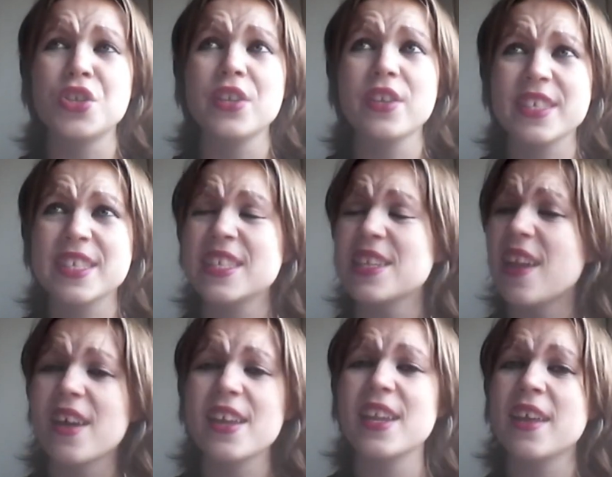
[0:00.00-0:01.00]

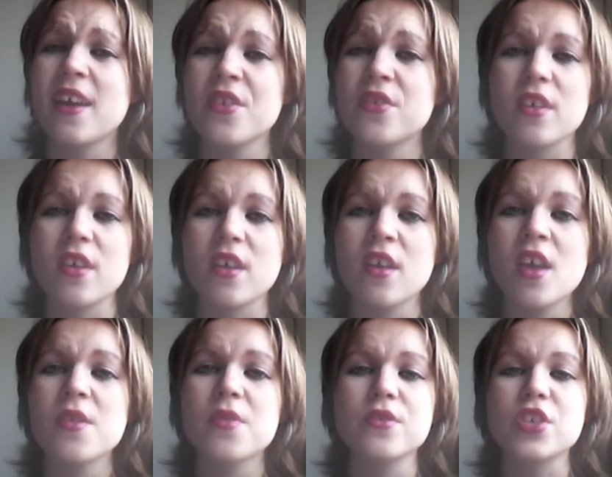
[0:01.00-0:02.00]
slightly under
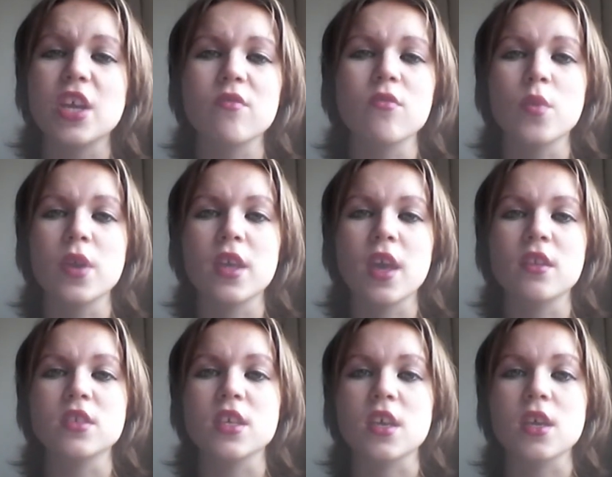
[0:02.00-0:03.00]
the general
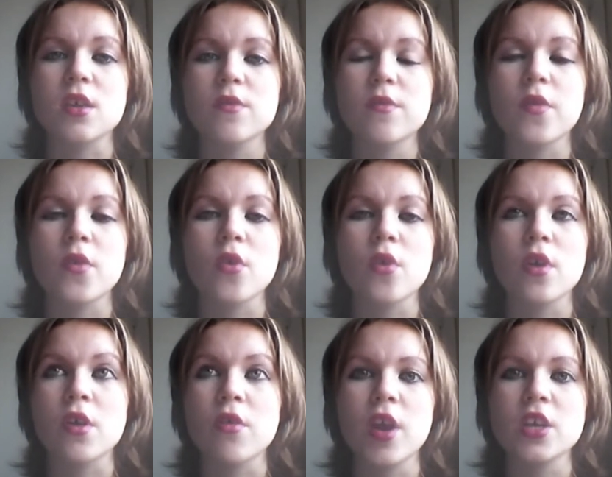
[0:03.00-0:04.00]
weekend ticket for a
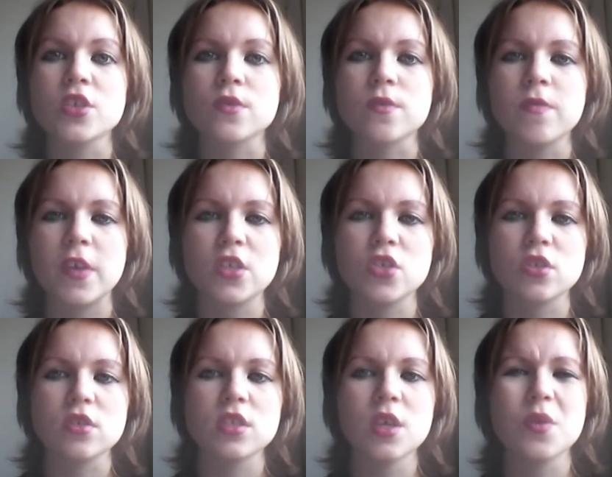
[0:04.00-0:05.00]
creation
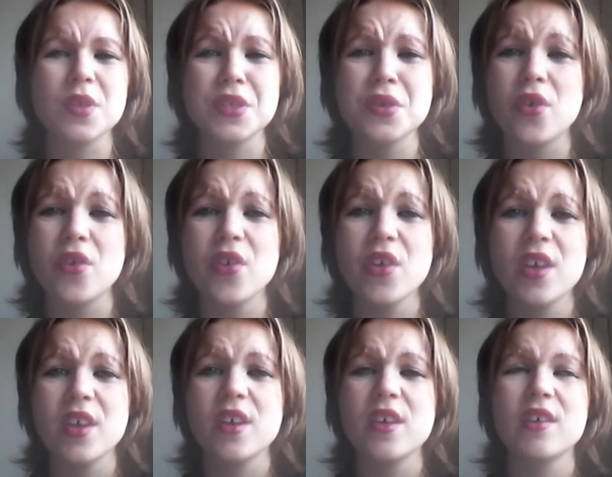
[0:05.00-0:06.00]
convention. So it's not
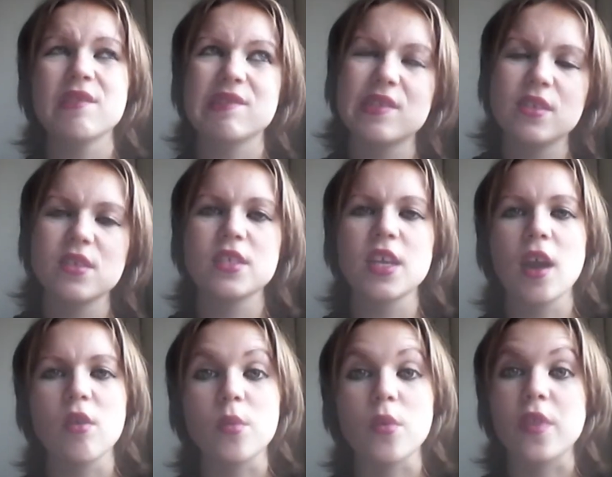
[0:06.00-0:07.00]

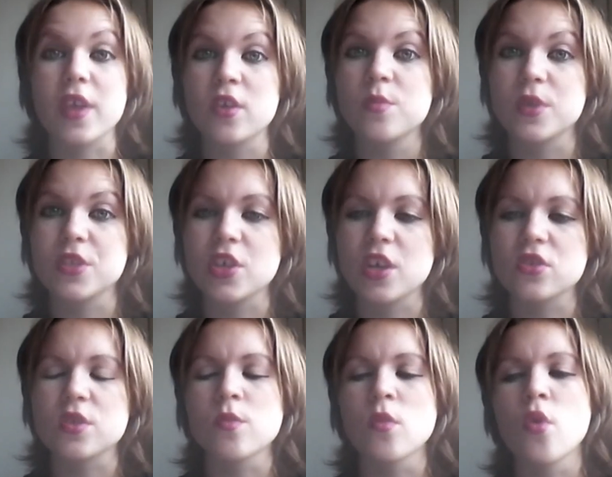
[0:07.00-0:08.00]
terrible. They could be
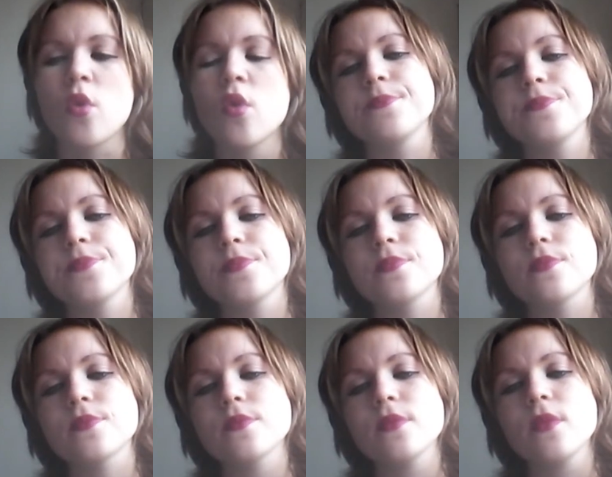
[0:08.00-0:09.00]
charging more.
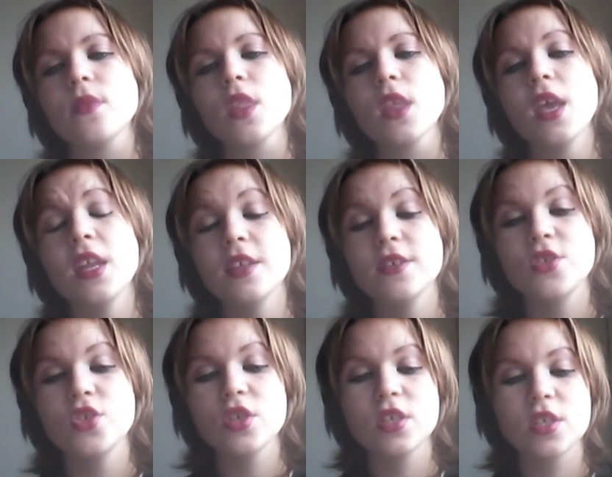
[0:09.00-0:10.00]
And it's
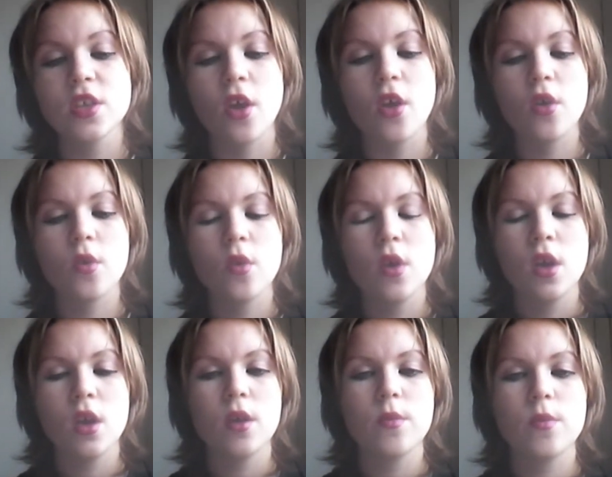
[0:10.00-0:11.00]
just so
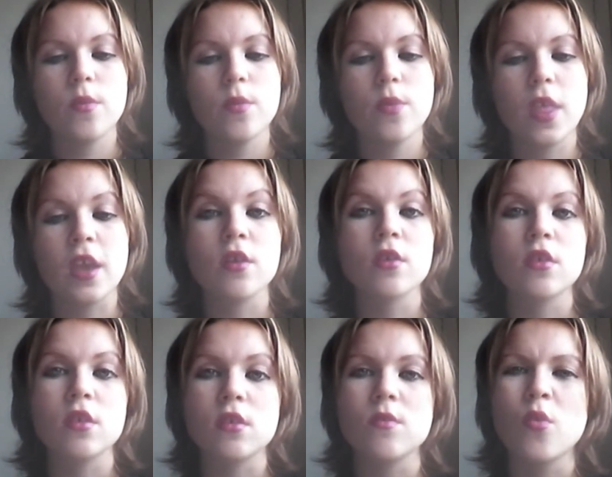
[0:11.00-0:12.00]
they
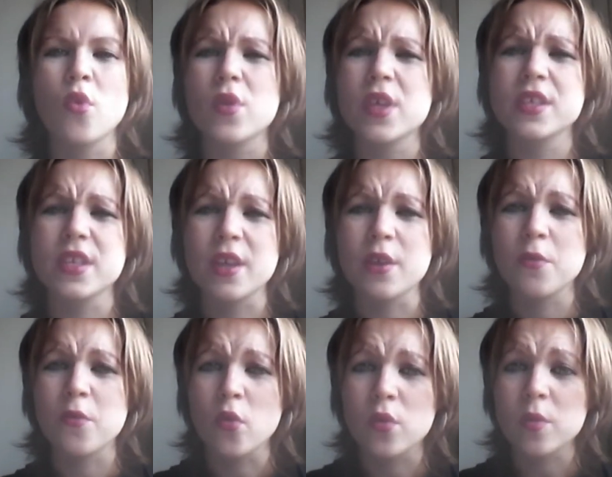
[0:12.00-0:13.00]
can more easily
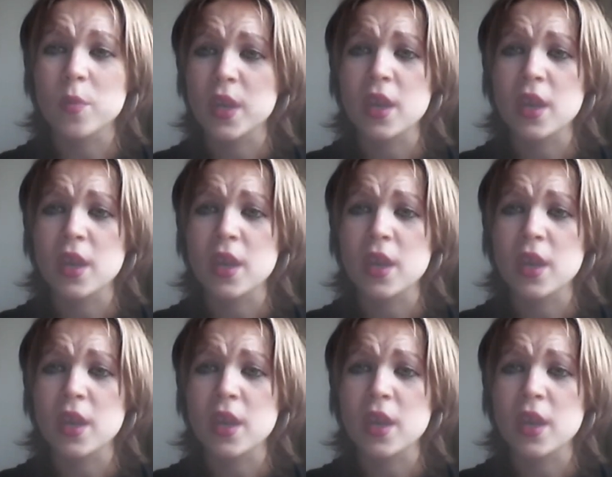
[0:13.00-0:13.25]
afford the bigger